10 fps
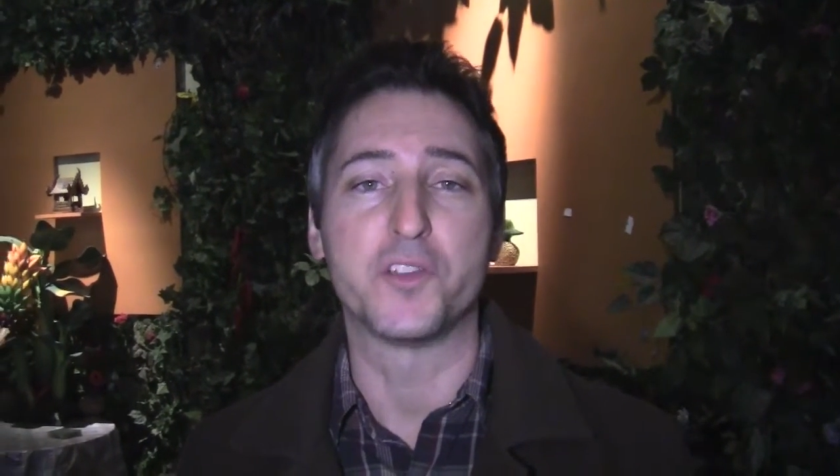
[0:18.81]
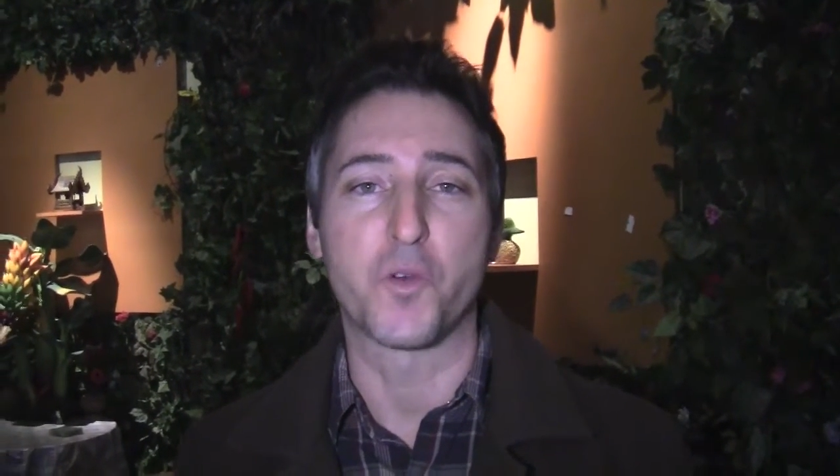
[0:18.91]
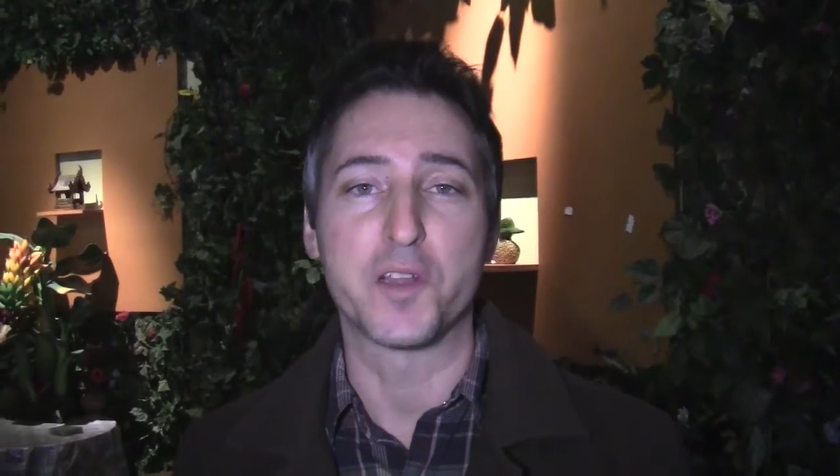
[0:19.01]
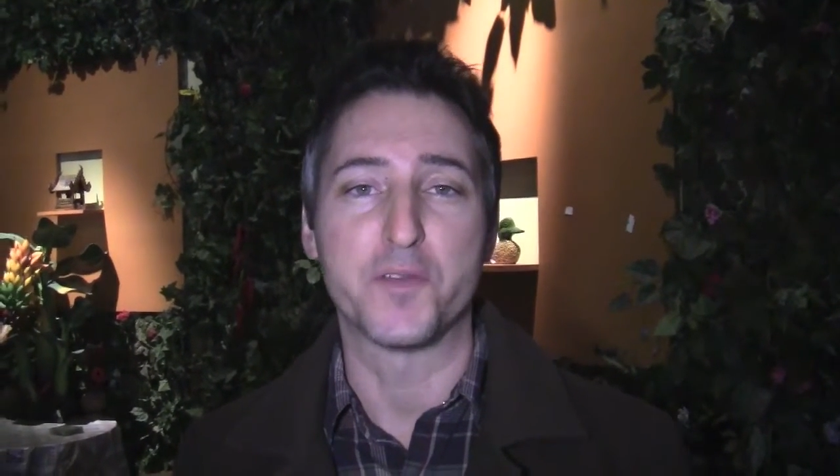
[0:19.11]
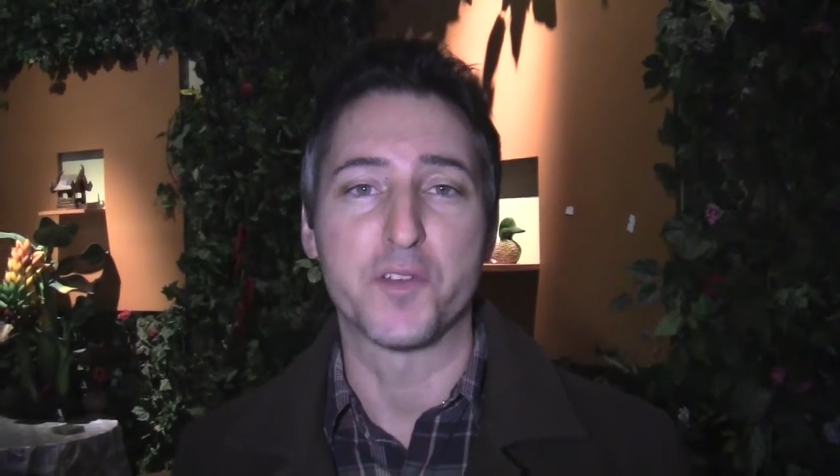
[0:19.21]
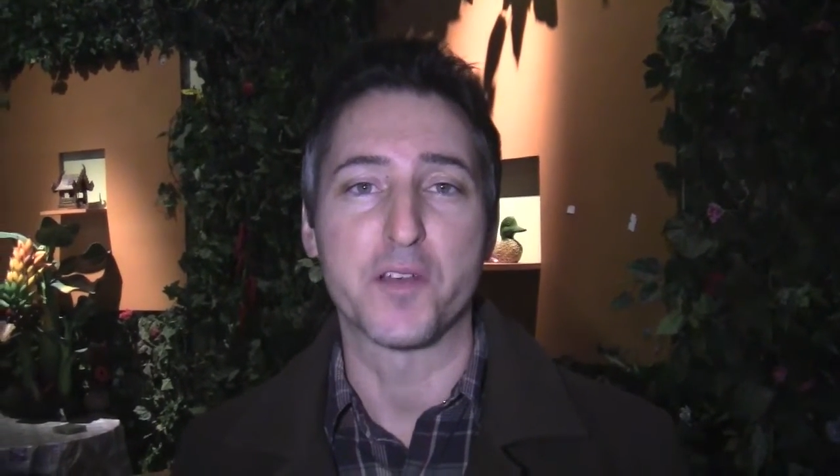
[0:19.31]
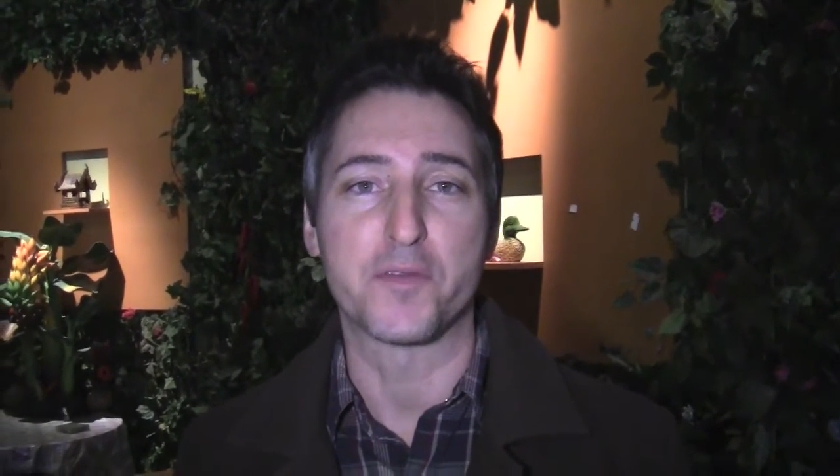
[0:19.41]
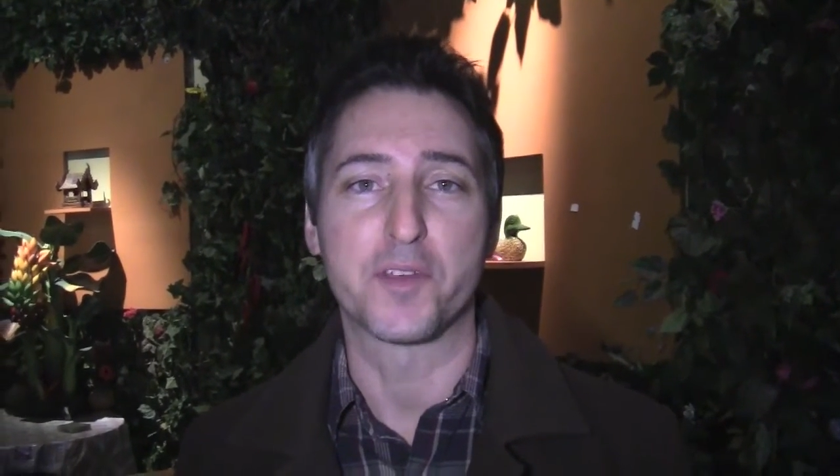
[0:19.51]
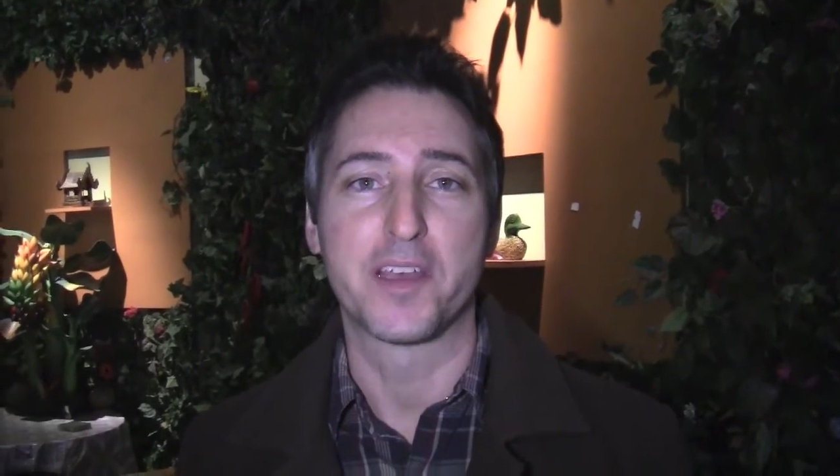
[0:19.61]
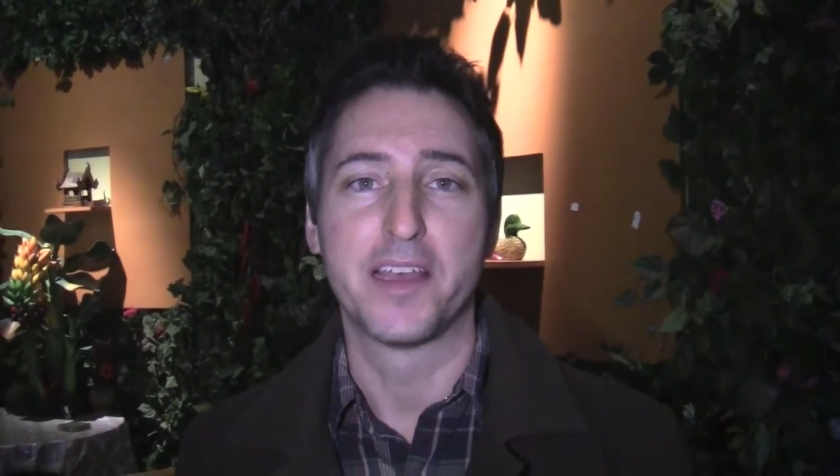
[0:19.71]

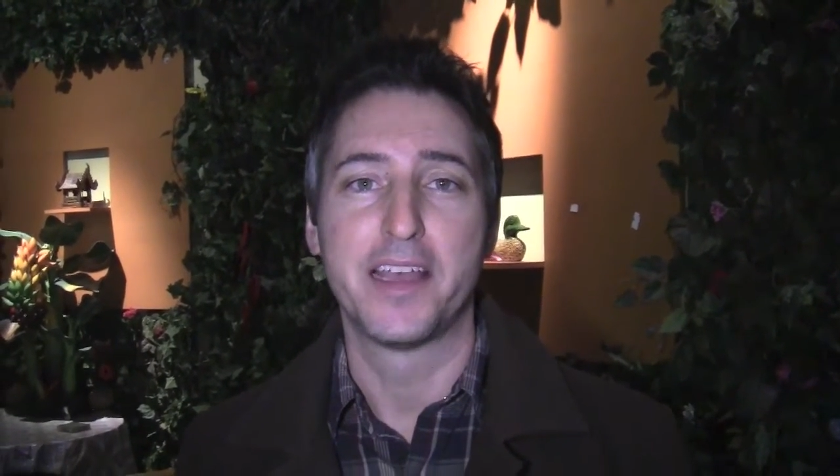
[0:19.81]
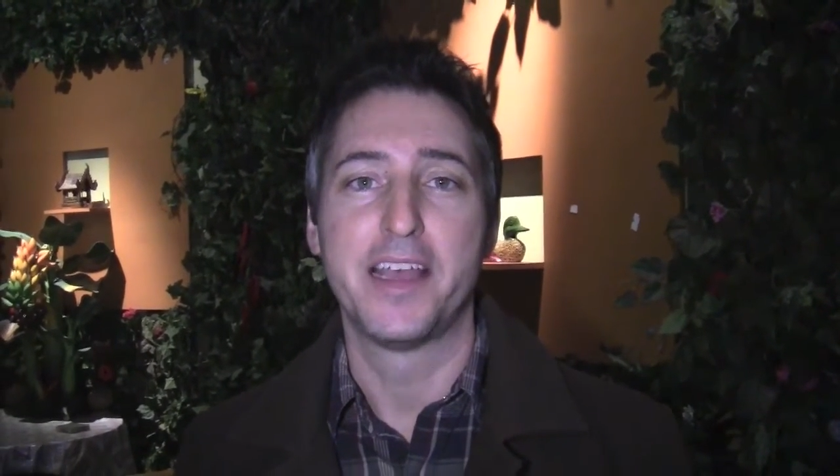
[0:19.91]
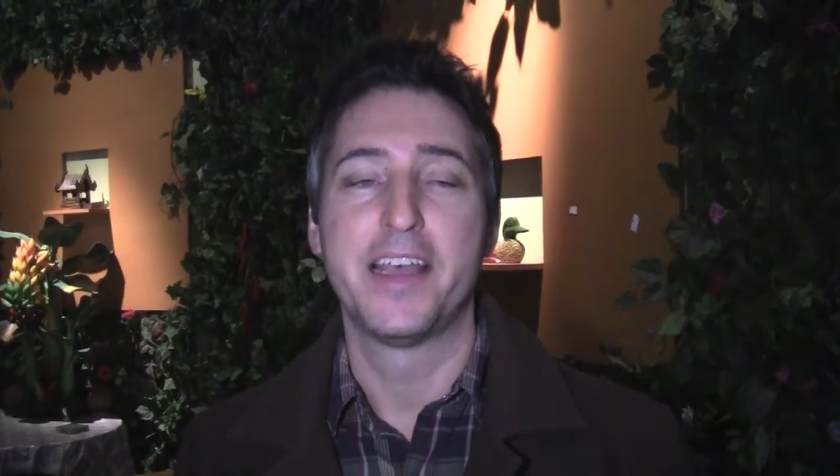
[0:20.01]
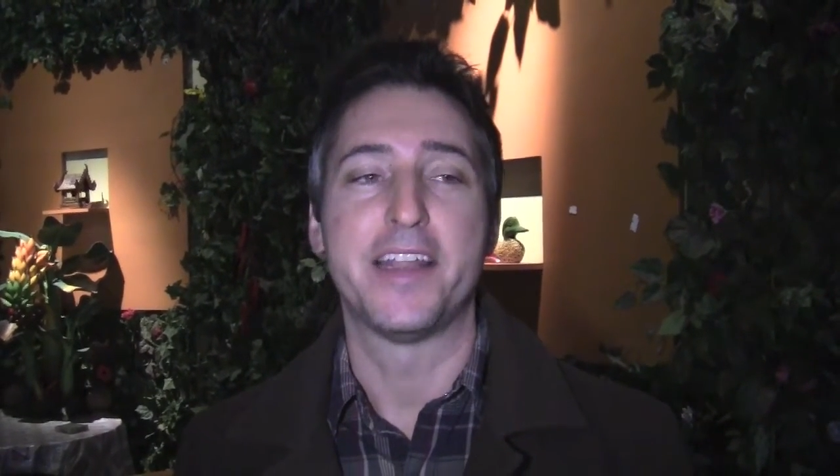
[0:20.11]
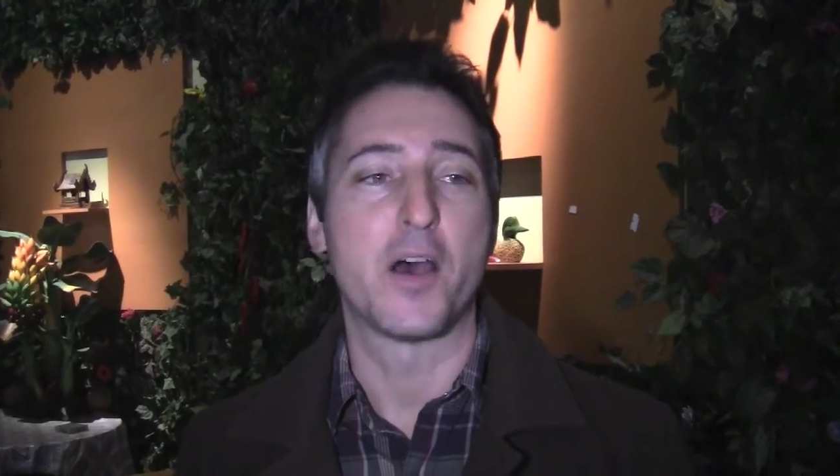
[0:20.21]
25th.